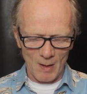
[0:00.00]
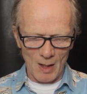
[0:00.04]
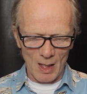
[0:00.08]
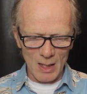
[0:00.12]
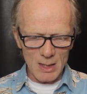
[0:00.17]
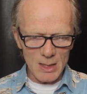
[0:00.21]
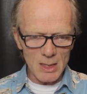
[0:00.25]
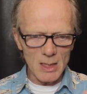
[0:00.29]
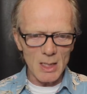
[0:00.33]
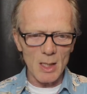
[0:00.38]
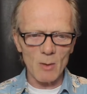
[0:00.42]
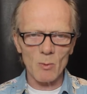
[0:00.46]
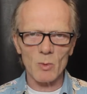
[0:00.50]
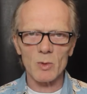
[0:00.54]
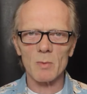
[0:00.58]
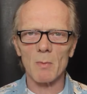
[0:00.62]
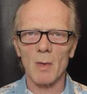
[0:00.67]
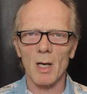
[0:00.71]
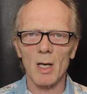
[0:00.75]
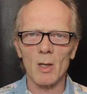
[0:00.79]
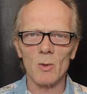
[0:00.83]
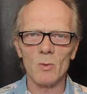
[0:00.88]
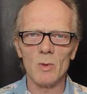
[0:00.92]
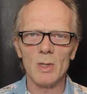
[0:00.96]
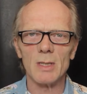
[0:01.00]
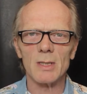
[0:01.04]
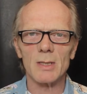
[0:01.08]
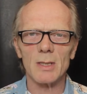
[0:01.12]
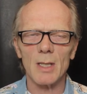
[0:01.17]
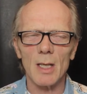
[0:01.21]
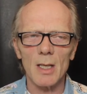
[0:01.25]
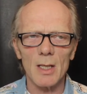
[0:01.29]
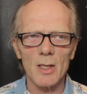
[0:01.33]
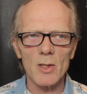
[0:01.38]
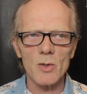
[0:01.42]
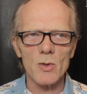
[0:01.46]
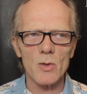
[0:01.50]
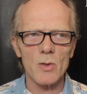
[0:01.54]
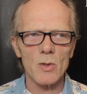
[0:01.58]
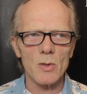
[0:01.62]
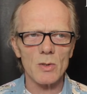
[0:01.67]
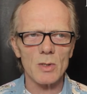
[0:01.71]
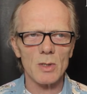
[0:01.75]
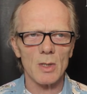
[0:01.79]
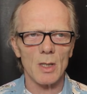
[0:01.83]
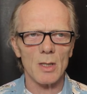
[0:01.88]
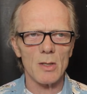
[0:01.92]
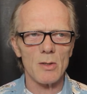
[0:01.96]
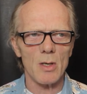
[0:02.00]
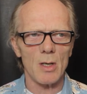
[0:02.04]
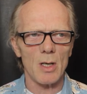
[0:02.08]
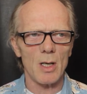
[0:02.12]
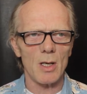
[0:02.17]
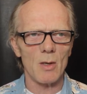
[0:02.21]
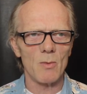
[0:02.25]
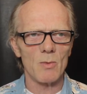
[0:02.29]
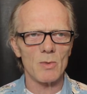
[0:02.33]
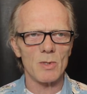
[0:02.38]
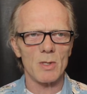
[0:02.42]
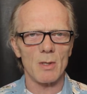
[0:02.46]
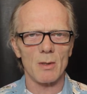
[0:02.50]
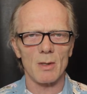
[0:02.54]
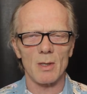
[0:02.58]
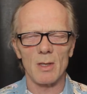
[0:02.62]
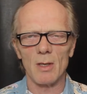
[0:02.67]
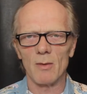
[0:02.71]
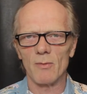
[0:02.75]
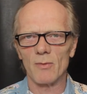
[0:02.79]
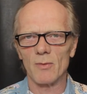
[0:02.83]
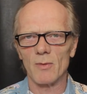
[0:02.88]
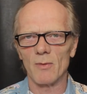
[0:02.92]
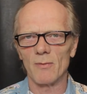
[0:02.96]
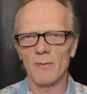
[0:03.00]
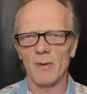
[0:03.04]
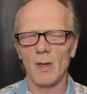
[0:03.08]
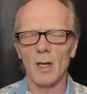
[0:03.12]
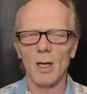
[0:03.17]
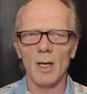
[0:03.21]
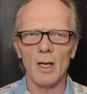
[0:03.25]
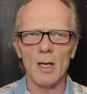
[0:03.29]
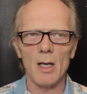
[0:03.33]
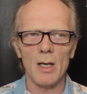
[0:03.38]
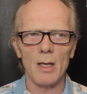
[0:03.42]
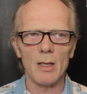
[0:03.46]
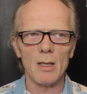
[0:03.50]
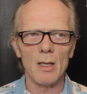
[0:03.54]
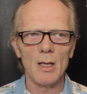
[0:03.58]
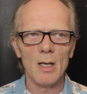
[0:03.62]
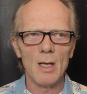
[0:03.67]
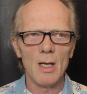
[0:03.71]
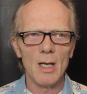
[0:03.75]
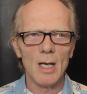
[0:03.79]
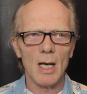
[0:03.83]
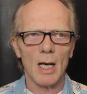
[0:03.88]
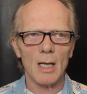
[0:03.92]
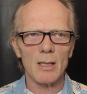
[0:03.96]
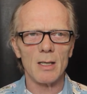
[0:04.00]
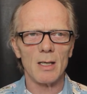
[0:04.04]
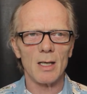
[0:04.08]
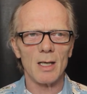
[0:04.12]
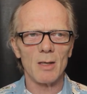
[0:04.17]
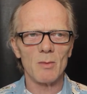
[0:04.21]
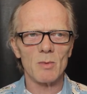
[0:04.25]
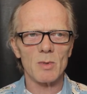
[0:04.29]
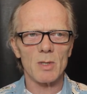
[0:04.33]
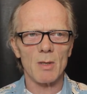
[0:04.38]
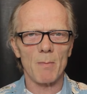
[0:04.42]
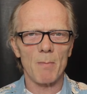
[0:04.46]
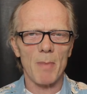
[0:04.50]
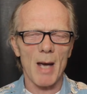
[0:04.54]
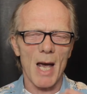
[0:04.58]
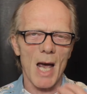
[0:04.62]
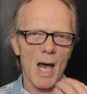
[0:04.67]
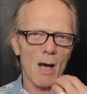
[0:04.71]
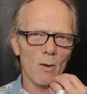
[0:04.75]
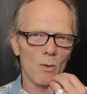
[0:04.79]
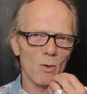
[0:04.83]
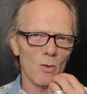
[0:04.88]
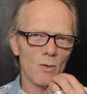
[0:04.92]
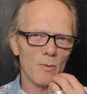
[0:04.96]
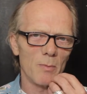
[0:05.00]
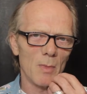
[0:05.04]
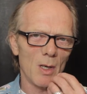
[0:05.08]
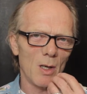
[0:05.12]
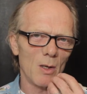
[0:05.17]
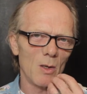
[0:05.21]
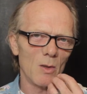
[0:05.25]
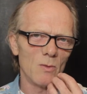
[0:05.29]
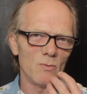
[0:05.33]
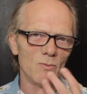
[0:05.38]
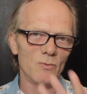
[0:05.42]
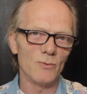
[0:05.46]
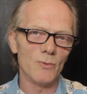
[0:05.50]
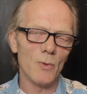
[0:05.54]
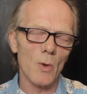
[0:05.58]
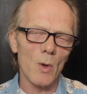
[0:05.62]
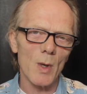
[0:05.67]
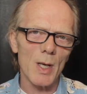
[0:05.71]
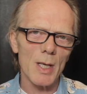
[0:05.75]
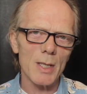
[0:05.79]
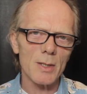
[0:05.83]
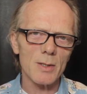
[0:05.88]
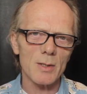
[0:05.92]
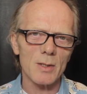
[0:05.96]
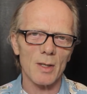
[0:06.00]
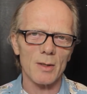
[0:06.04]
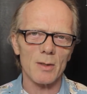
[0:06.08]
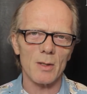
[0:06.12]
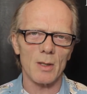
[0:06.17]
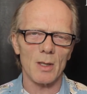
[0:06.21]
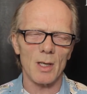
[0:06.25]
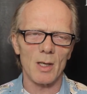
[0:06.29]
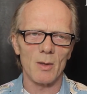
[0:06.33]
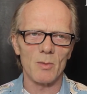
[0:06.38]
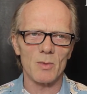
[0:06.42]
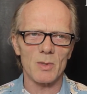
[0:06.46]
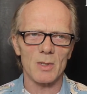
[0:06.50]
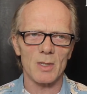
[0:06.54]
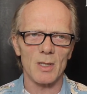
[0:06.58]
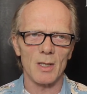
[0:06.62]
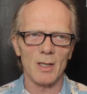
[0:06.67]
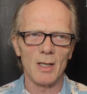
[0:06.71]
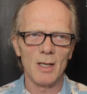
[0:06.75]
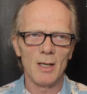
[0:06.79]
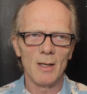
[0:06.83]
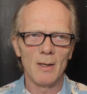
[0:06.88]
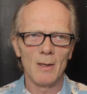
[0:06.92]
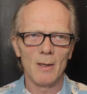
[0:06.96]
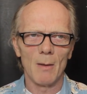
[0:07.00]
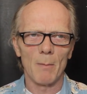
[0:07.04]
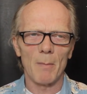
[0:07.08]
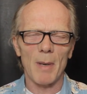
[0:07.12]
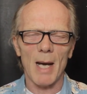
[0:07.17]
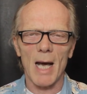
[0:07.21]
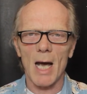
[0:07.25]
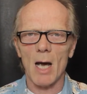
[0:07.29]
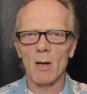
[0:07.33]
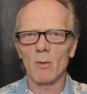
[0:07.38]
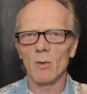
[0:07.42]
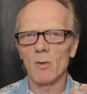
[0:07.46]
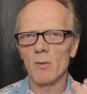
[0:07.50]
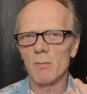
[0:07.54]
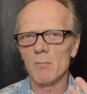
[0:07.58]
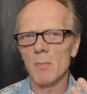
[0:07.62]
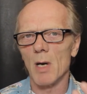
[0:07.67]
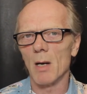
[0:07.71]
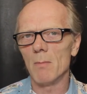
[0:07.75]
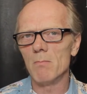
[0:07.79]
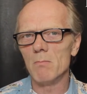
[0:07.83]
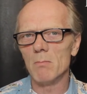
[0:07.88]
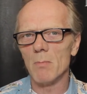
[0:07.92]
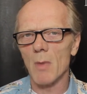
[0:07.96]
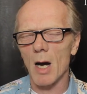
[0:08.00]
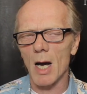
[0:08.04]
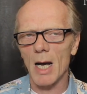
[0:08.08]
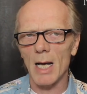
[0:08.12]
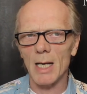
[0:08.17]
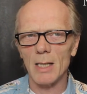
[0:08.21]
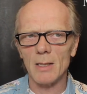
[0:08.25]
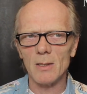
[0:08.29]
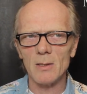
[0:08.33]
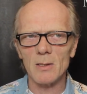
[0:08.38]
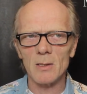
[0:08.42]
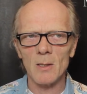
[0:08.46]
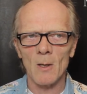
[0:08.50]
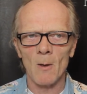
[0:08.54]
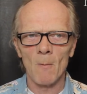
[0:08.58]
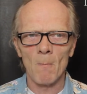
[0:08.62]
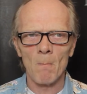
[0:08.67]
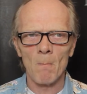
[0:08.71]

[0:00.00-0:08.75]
I think it was my own intelligence. I think it was the gift of healing. I think it was the power of my own voice. I think it was the power of my mind.